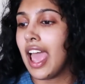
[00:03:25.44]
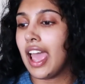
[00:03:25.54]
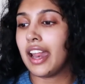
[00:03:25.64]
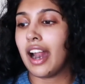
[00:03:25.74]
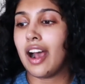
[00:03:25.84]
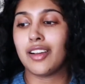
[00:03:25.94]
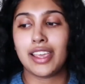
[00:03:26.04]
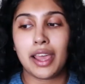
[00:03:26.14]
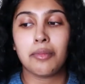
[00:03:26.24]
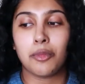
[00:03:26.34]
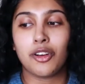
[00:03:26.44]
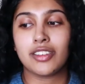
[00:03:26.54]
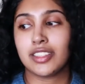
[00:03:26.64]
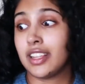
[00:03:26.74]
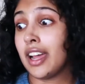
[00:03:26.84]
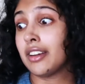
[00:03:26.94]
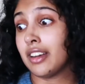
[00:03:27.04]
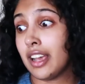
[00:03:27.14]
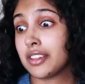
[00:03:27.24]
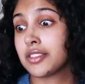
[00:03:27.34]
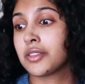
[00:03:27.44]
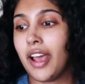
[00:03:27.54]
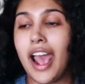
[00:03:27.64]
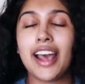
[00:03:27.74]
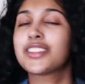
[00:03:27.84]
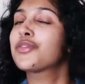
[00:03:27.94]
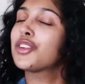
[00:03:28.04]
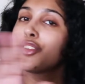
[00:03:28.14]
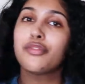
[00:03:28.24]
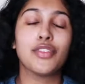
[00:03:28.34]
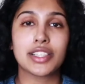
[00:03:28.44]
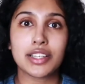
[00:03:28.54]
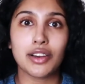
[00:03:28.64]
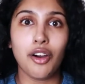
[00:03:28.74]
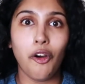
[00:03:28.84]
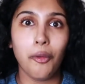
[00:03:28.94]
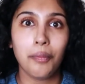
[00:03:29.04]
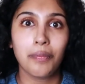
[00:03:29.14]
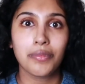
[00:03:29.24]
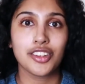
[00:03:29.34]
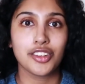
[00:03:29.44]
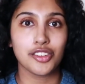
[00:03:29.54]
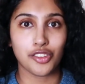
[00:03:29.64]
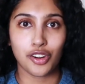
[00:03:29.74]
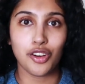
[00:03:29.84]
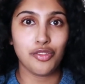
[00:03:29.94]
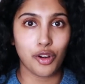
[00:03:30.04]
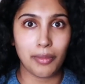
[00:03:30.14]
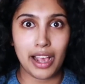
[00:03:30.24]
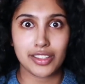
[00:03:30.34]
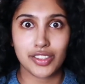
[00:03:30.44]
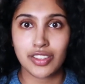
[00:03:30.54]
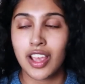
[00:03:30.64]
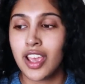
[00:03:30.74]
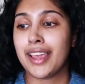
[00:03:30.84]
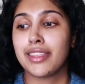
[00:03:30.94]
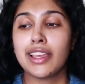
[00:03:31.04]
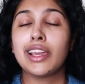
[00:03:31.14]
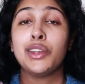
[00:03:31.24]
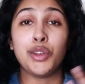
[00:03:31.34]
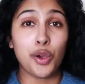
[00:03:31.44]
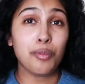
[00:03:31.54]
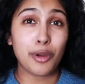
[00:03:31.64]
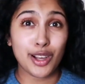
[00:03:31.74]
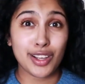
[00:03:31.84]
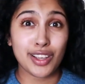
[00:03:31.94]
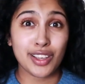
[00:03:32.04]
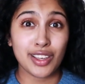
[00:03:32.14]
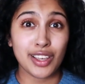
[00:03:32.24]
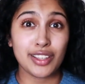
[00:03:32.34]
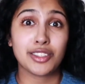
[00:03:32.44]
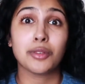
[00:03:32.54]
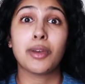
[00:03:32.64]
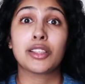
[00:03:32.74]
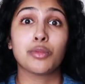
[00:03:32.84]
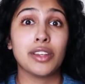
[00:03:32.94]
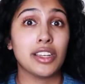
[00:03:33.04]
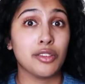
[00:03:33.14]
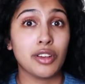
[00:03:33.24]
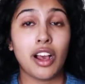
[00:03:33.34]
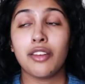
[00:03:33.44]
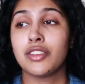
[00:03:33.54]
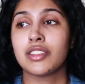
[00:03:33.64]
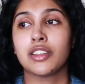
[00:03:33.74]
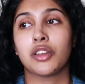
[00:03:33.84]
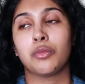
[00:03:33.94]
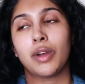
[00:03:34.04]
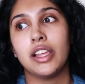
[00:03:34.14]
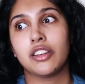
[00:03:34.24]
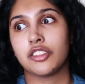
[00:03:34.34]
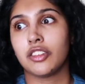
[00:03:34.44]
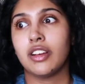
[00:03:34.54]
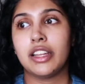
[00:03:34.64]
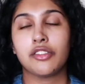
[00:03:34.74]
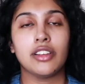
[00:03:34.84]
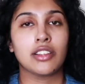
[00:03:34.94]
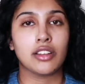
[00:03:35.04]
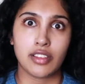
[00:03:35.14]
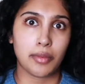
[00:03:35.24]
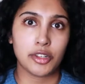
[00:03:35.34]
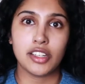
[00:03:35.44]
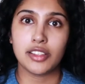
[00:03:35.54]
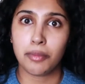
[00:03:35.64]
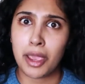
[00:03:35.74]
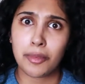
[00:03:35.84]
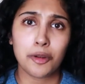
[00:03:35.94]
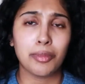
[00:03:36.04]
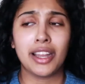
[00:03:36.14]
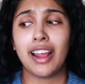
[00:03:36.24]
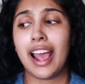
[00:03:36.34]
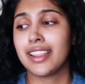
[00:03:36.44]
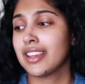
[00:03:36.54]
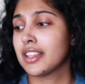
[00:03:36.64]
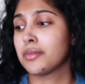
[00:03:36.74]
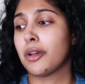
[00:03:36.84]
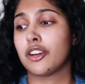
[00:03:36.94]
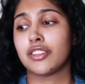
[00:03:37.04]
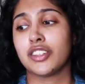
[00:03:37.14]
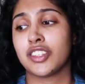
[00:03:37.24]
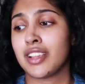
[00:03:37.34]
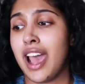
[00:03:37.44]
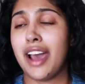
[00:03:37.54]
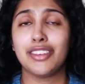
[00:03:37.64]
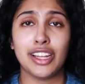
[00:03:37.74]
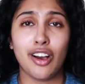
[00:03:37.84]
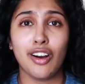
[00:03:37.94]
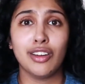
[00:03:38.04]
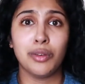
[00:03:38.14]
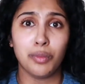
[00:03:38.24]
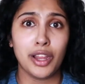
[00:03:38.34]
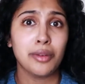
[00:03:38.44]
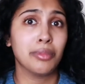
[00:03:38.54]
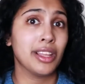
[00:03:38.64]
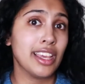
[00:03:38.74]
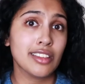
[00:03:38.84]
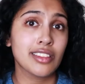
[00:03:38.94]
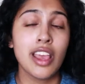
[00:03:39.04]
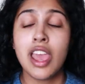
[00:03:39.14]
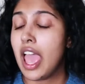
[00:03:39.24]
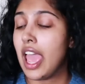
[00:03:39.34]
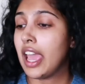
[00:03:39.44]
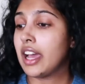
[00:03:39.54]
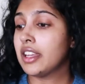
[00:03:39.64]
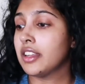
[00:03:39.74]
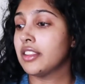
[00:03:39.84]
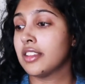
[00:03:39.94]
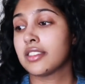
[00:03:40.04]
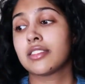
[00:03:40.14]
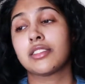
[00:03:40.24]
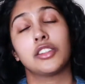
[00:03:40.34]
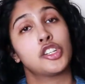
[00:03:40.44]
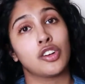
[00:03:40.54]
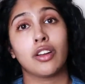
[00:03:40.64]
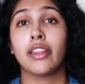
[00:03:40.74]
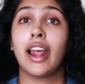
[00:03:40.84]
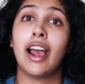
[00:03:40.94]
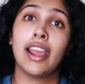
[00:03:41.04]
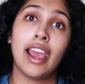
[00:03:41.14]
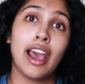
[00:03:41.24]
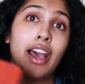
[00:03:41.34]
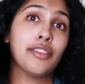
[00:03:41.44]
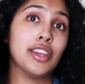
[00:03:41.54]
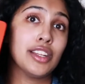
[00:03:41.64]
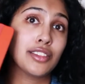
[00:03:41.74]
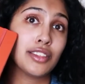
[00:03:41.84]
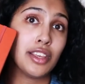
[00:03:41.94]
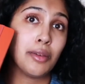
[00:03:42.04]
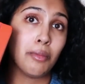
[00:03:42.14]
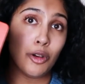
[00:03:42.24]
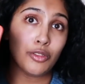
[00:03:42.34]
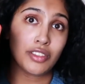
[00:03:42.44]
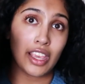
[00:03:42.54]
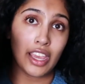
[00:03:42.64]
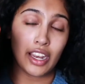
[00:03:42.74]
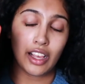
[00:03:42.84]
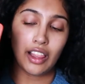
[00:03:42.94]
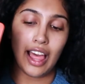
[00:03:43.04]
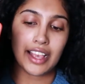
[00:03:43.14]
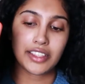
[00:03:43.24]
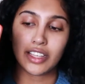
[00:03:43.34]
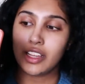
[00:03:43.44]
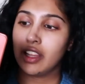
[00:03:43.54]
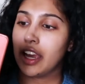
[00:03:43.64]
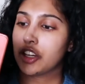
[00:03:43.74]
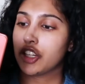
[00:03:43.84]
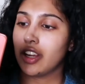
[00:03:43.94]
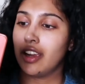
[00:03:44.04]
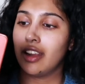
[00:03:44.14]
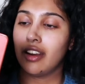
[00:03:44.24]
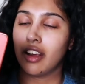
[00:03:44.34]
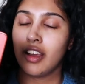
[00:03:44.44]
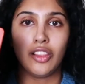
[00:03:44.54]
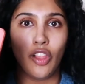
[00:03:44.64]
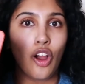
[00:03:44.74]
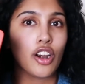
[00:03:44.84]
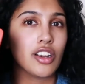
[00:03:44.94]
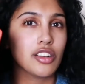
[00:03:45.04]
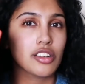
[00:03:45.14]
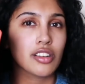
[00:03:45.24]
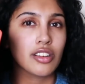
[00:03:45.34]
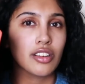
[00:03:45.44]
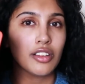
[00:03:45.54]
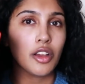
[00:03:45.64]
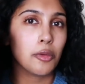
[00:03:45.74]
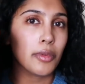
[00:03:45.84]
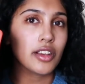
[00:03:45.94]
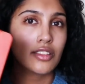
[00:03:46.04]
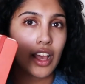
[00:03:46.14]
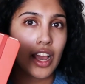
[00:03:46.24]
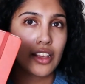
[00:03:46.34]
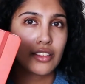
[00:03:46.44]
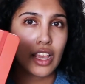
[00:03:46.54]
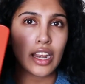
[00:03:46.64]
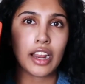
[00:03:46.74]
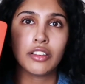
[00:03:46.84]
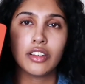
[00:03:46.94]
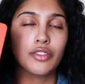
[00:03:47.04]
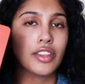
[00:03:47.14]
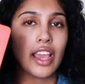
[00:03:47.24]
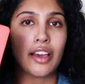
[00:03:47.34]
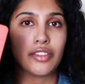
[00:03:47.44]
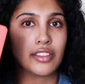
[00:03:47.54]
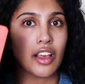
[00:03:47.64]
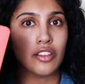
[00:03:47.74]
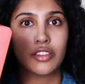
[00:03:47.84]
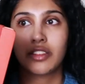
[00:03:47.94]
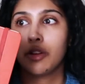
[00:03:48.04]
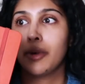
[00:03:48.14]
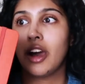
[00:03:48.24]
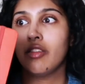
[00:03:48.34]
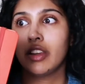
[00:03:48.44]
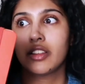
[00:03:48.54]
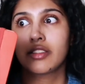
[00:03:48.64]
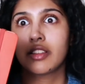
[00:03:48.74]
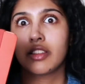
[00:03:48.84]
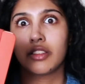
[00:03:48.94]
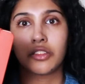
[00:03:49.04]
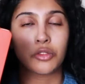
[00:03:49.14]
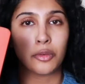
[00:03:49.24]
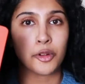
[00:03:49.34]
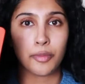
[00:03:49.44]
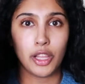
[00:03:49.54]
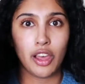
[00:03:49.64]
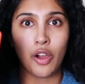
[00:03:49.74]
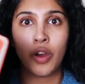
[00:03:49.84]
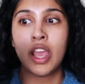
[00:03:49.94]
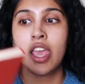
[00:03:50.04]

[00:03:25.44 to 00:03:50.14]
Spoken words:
and I'll get more into that next. As for the physical journal formats, I think a notebook is the best way to do it. Obviously, you can write your journal entries on separate sheets of paper, but I think it's better to just have it all in one place. And this is the journal that I have. It is the Moleskine Classic Collection large notebook size, and I don't know if they have this color still, but I'll link this in the description below.